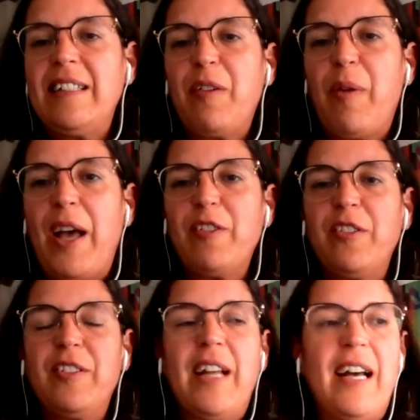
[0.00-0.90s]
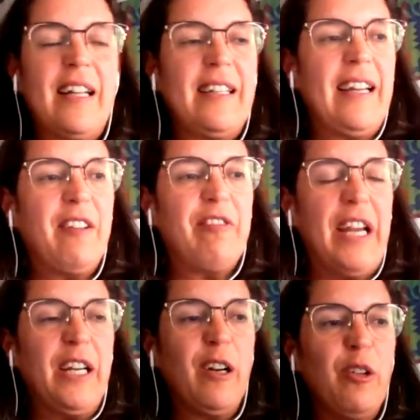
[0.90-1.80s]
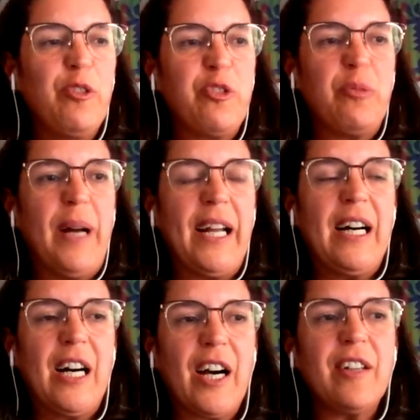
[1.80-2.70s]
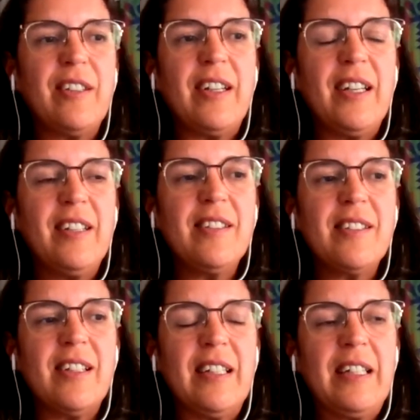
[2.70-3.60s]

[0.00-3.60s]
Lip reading: the questions that are very close to my heart is